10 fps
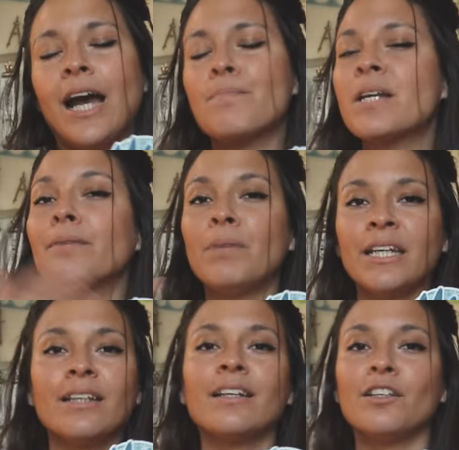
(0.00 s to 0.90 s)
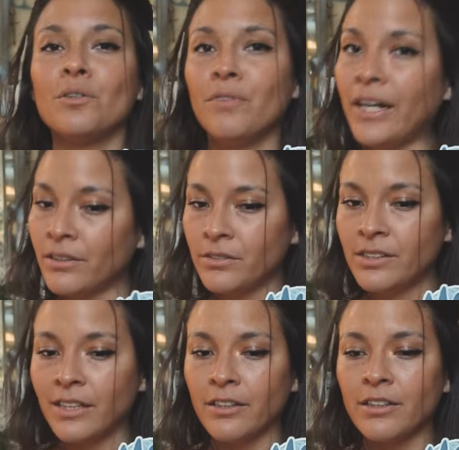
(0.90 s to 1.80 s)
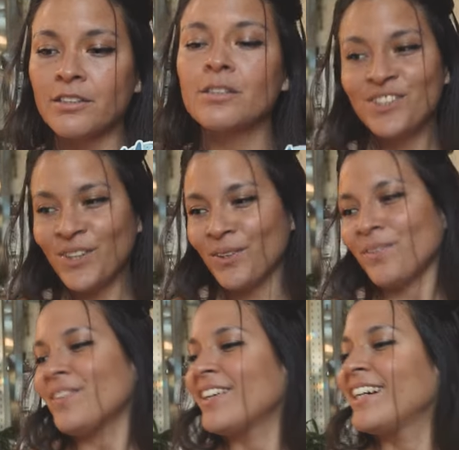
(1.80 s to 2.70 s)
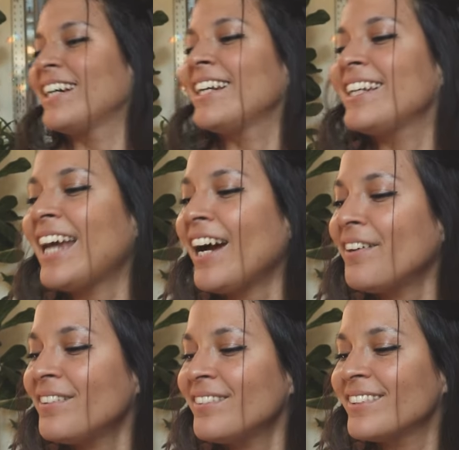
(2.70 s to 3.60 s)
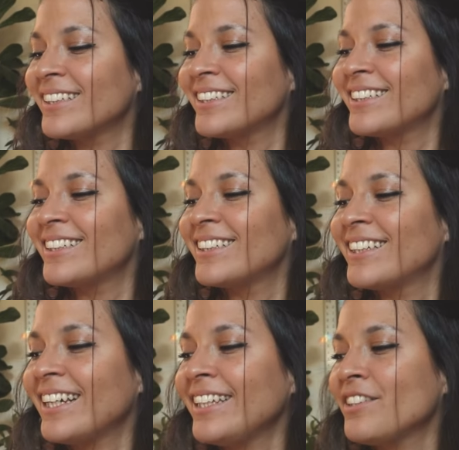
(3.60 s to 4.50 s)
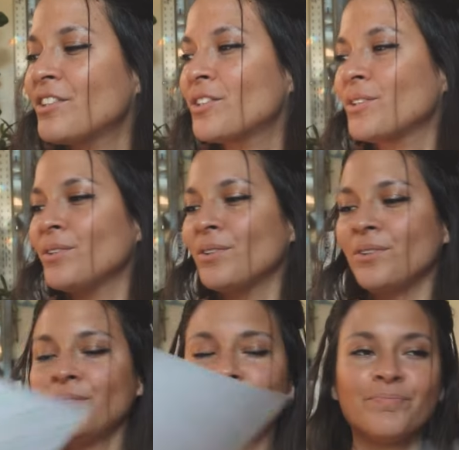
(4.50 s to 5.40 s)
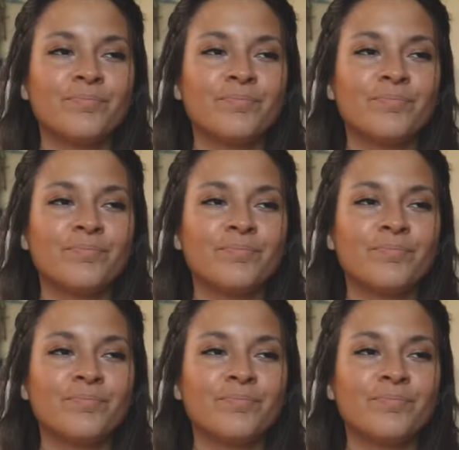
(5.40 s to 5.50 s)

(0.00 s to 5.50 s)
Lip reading: I'm not making new vinyl stickers. So now into